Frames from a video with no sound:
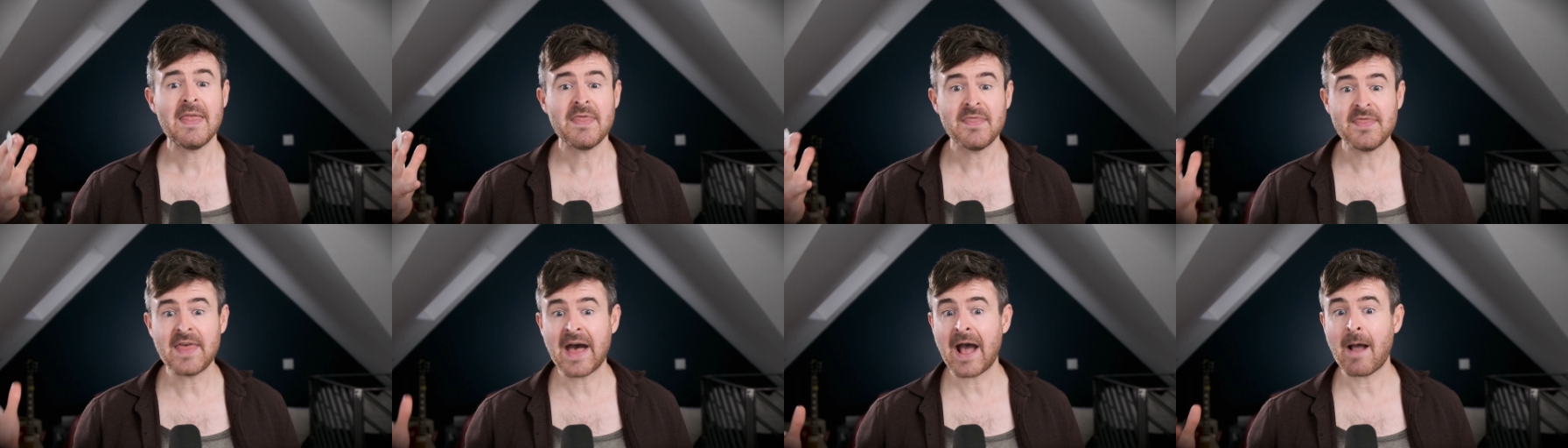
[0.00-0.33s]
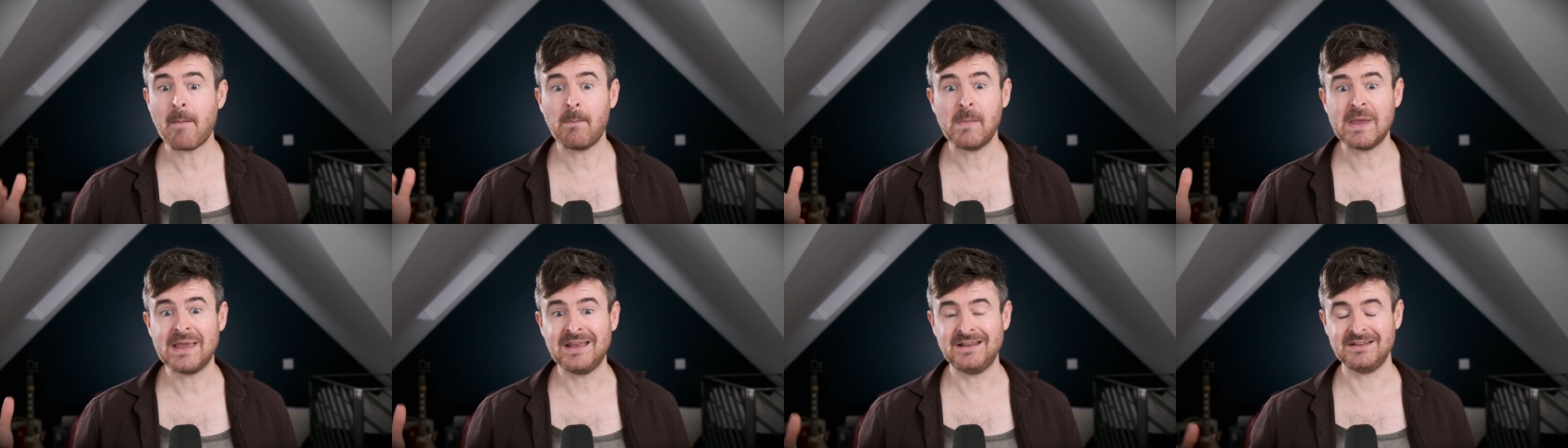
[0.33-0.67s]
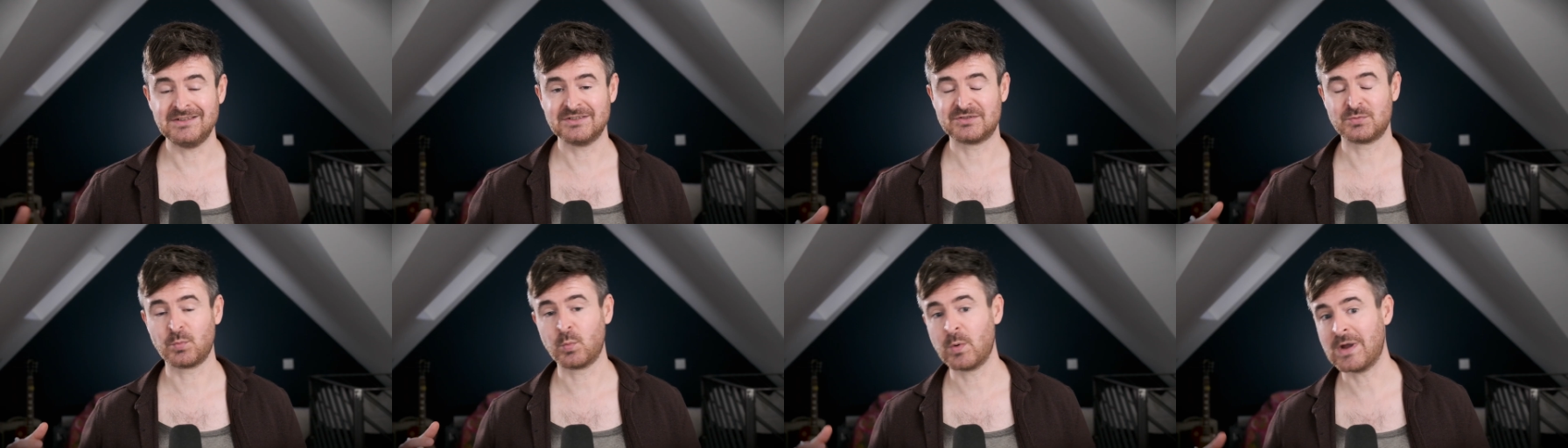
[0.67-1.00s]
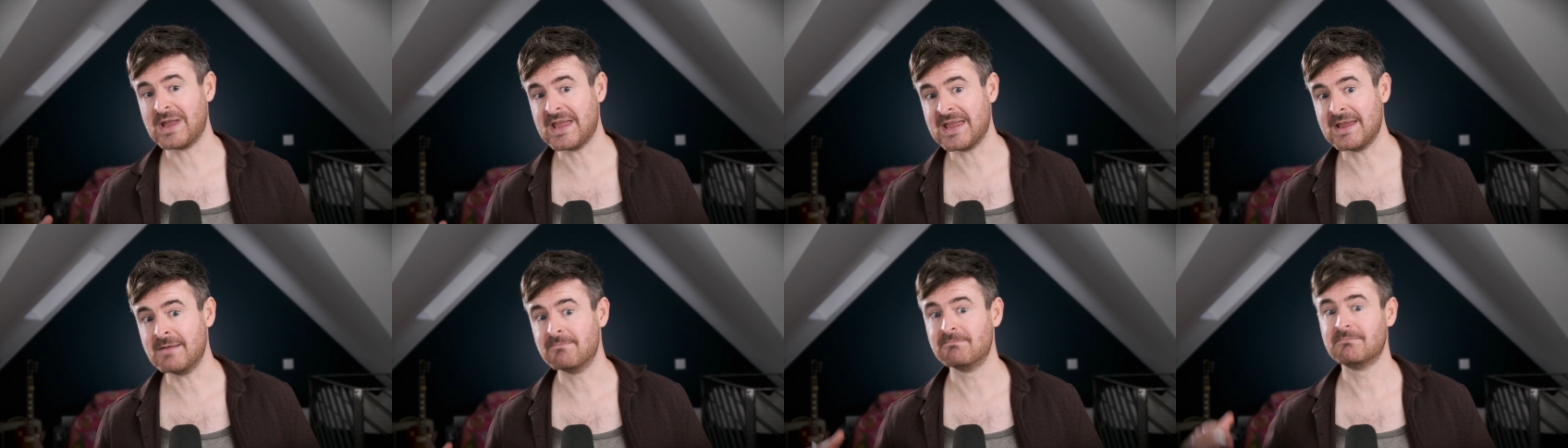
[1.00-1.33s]
that means
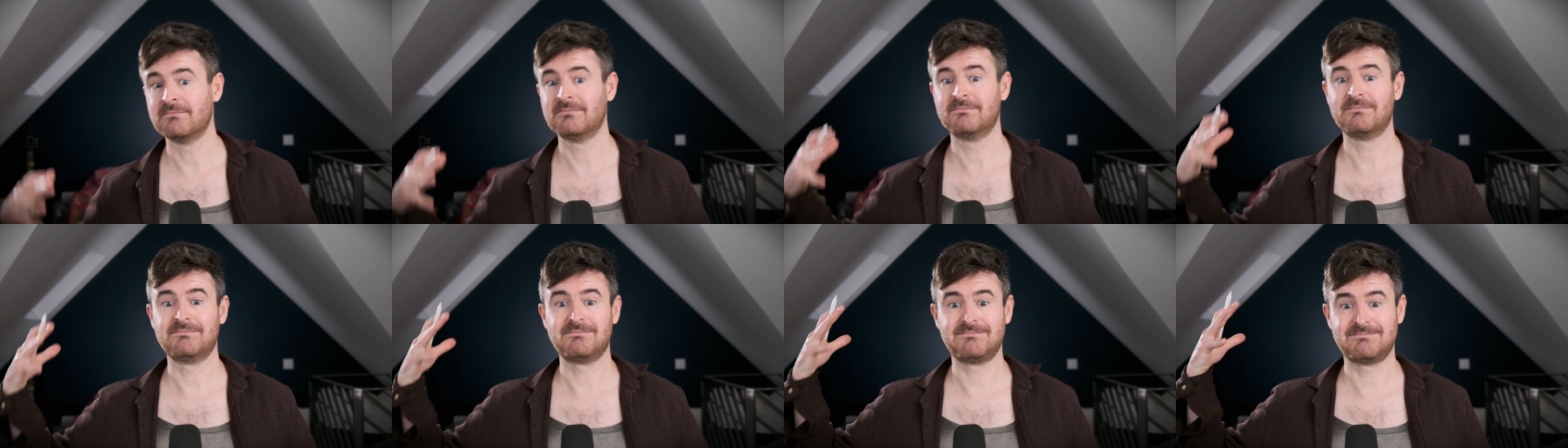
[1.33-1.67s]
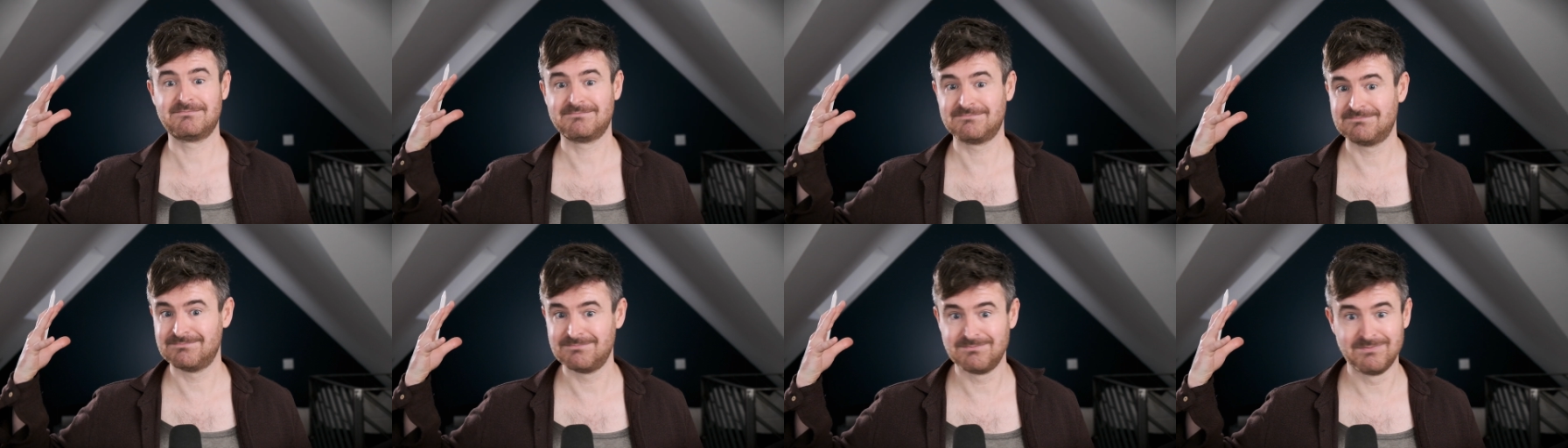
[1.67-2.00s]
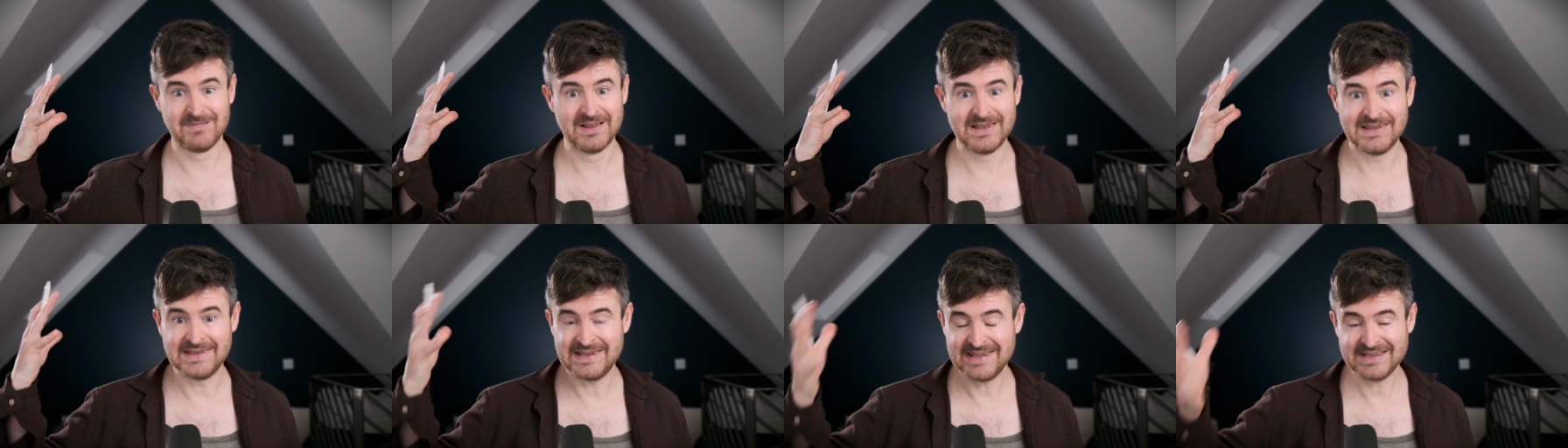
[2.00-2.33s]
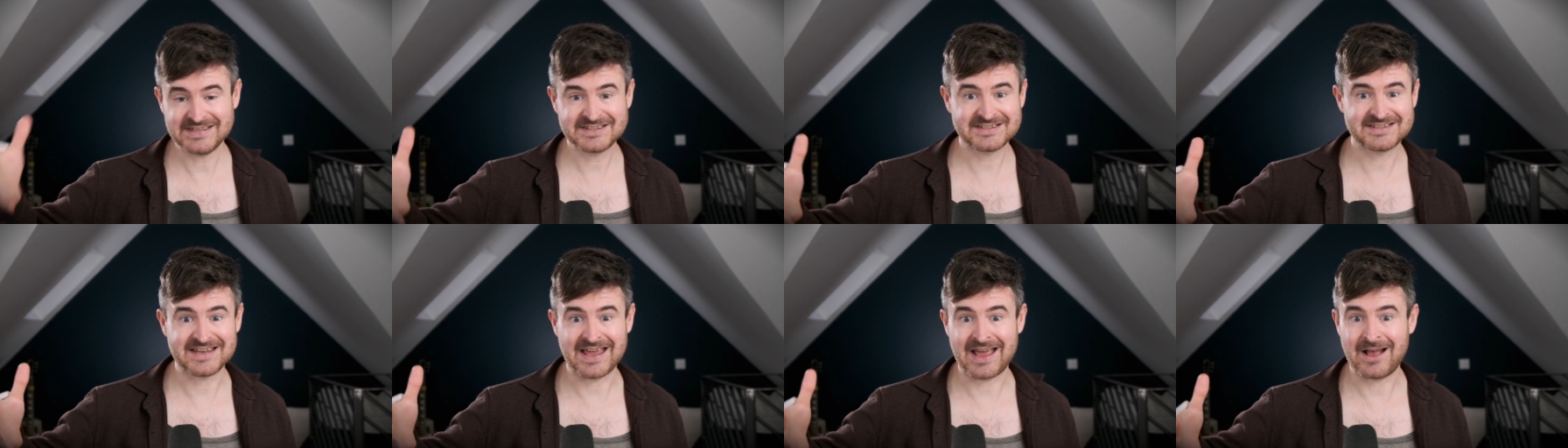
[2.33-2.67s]
we list